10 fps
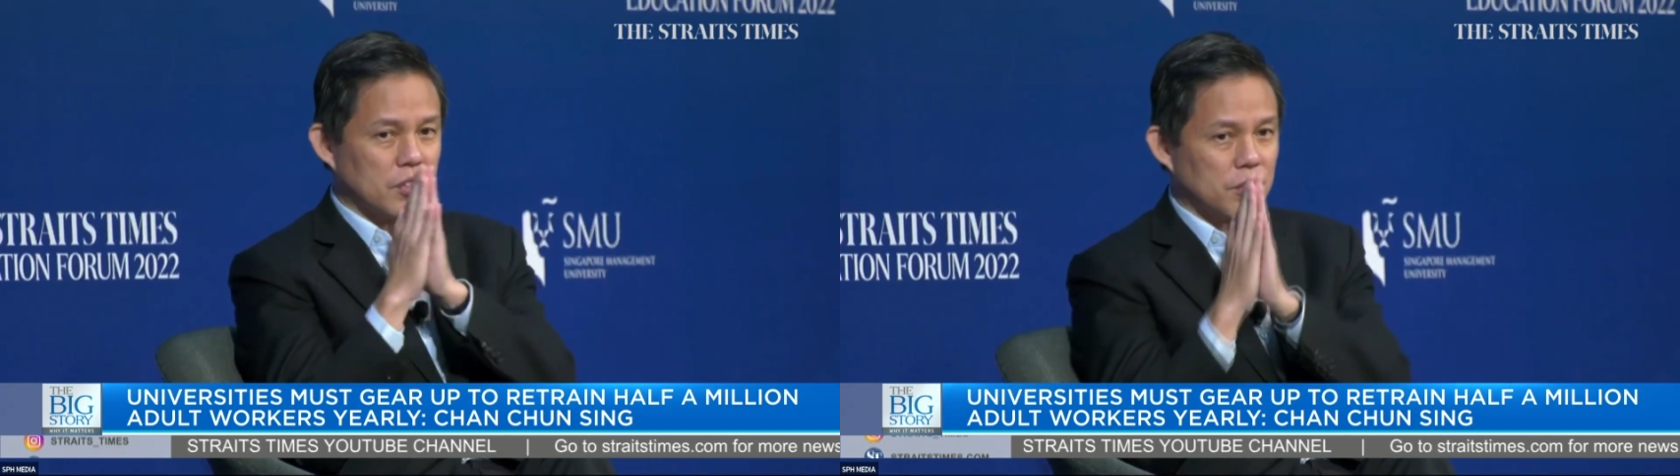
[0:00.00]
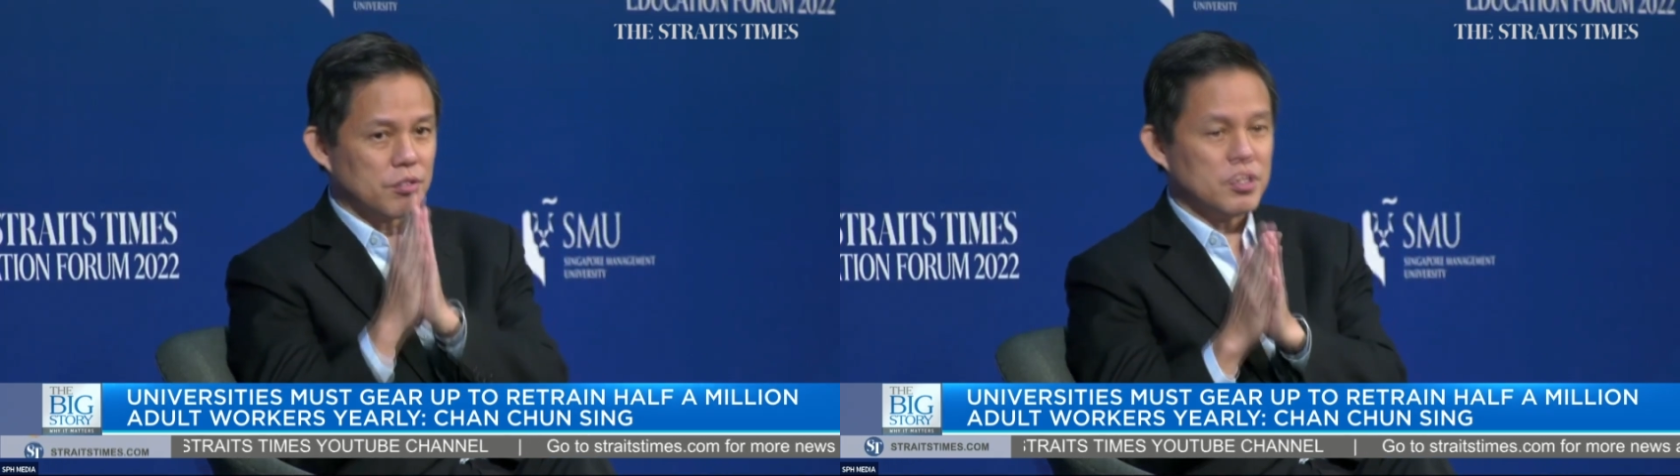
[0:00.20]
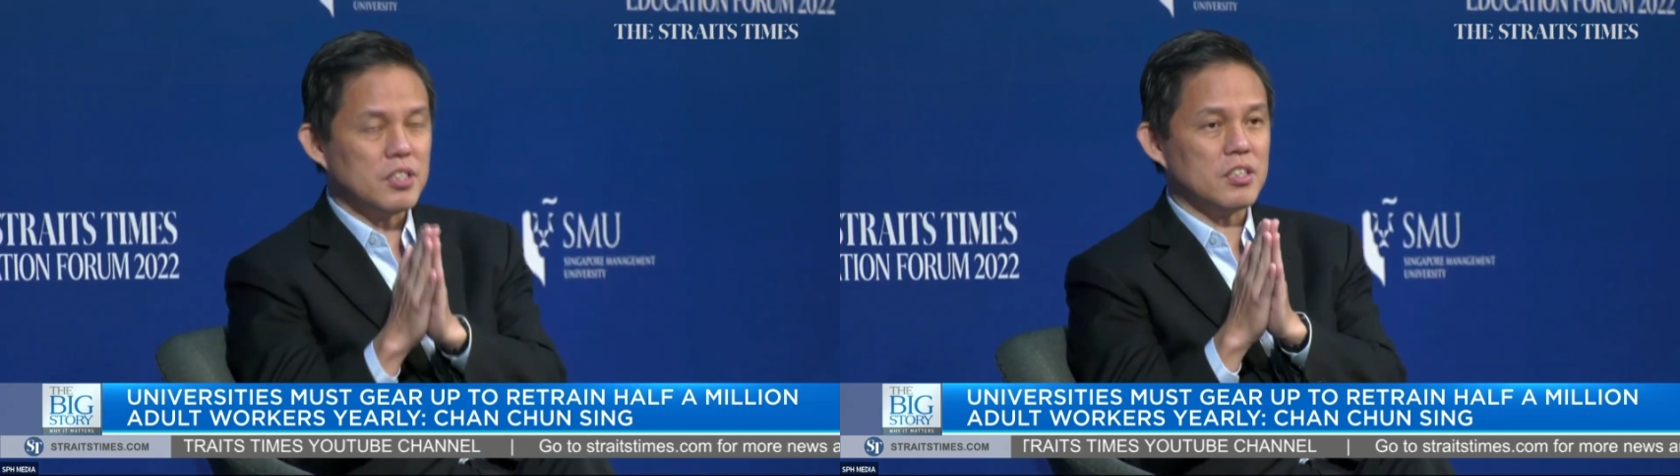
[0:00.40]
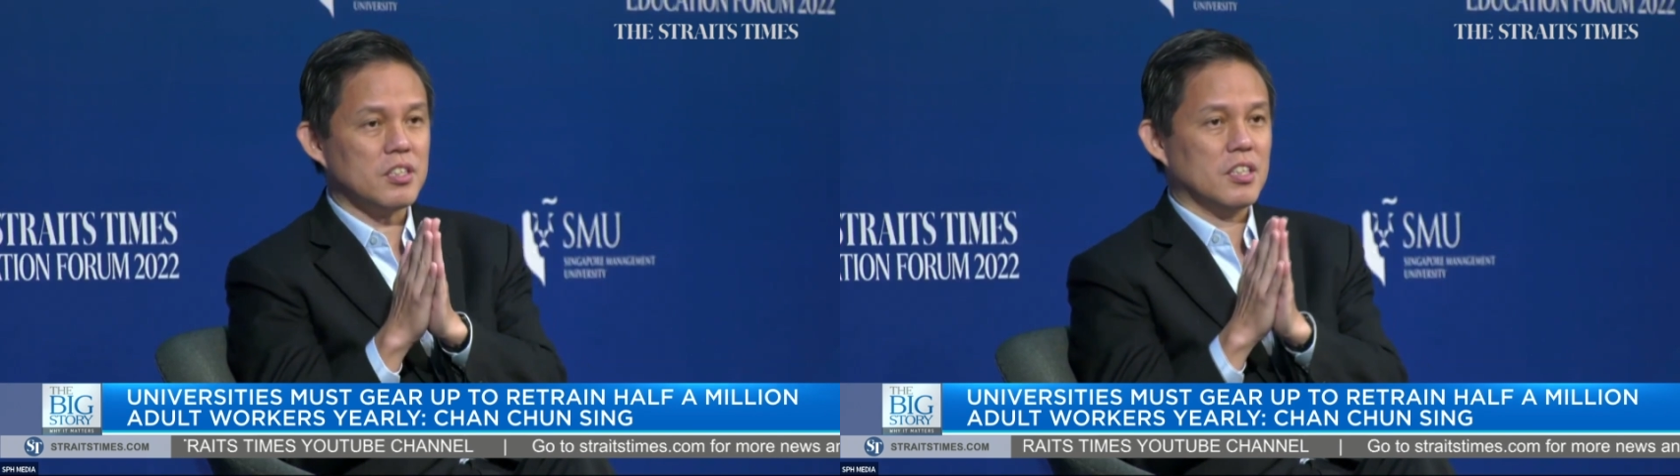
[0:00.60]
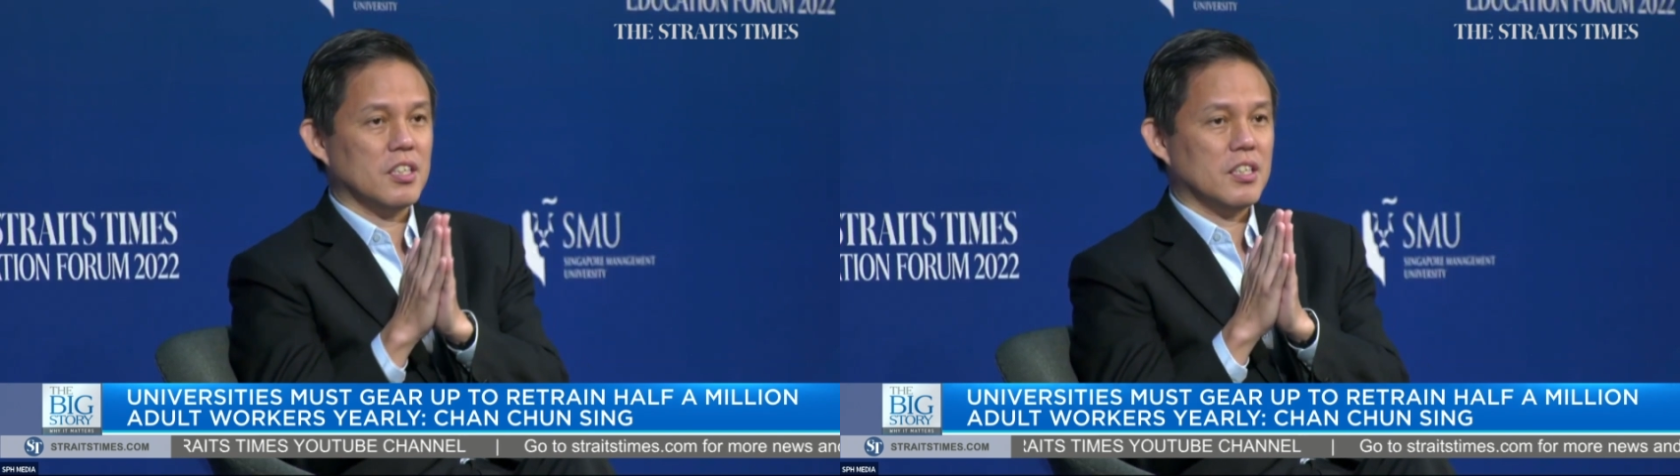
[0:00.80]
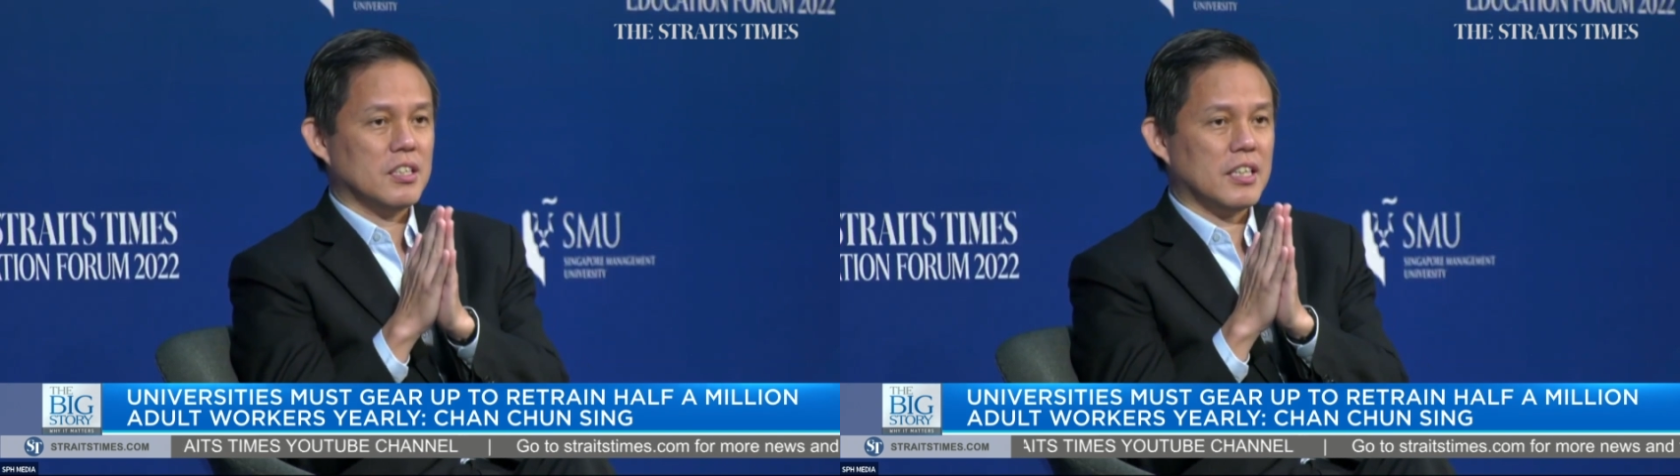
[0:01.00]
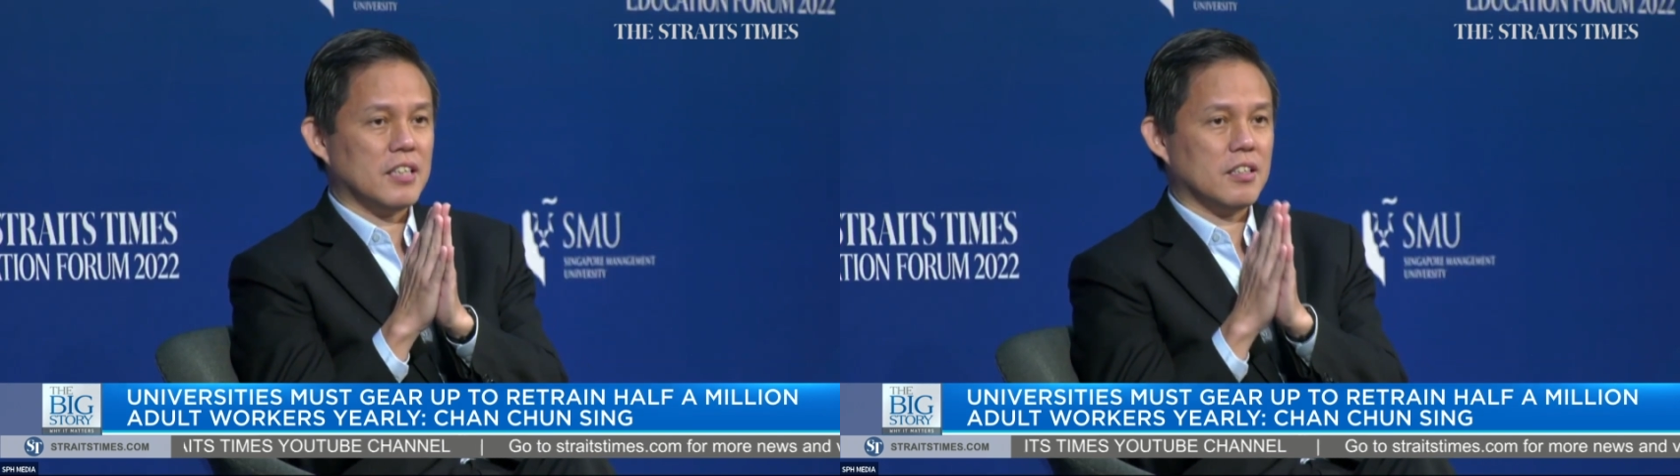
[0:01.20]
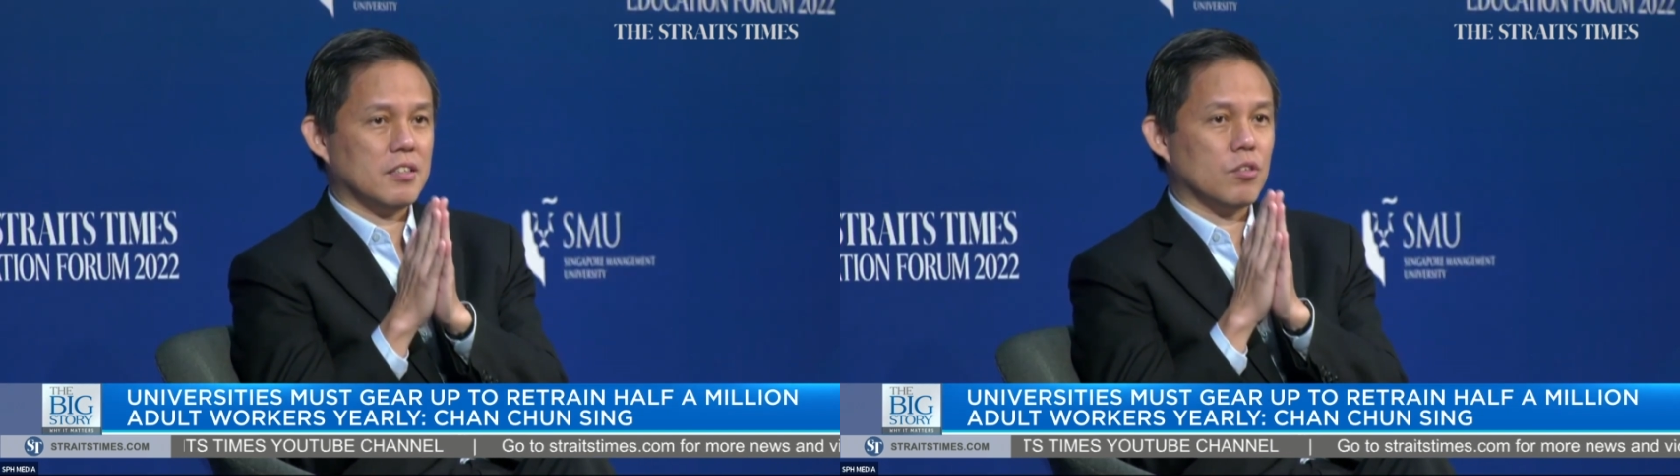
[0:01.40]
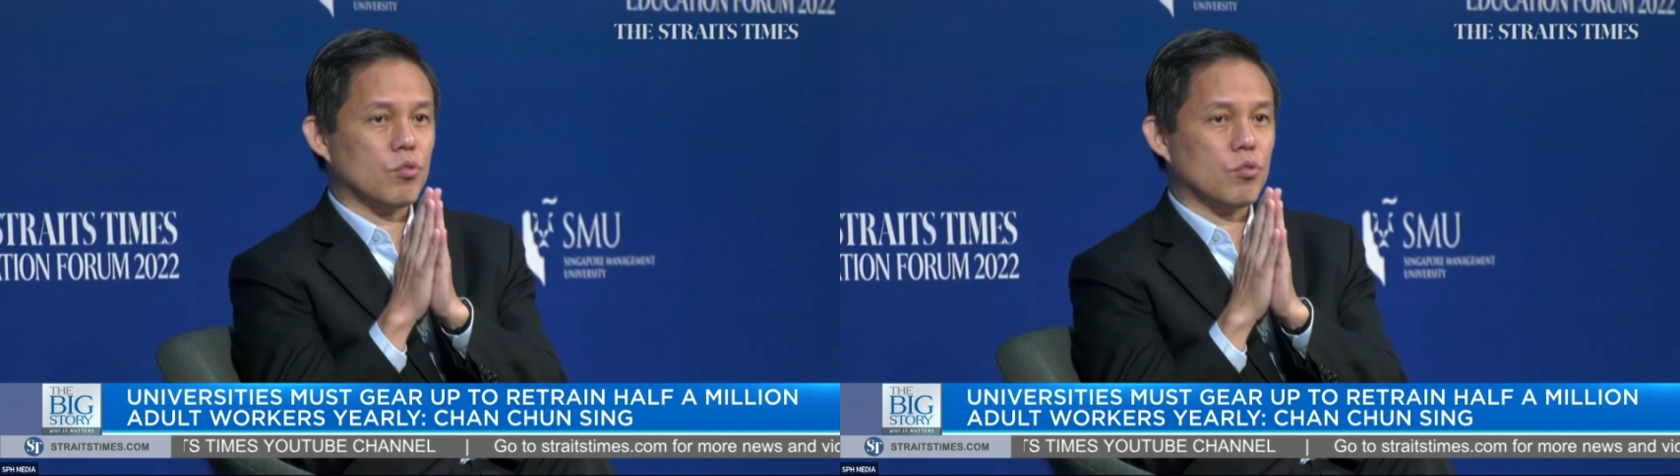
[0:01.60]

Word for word: polytechnic lecturers have?